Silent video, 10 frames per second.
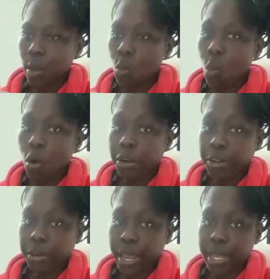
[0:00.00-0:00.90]

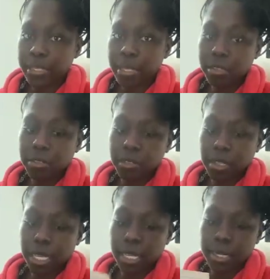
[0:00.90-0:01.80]
warrior ancestors
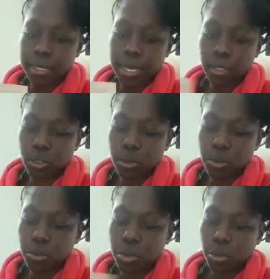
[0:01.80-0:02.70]
lead us into
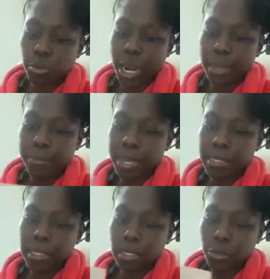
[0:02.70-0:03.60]
the right
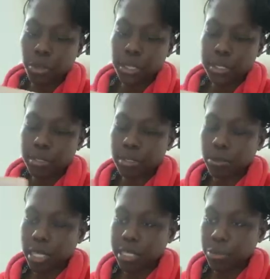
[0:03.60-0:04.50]
message for this
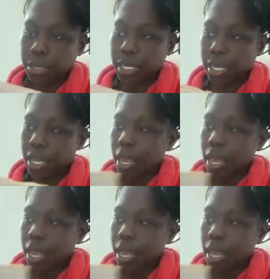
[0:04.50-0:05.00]
reading.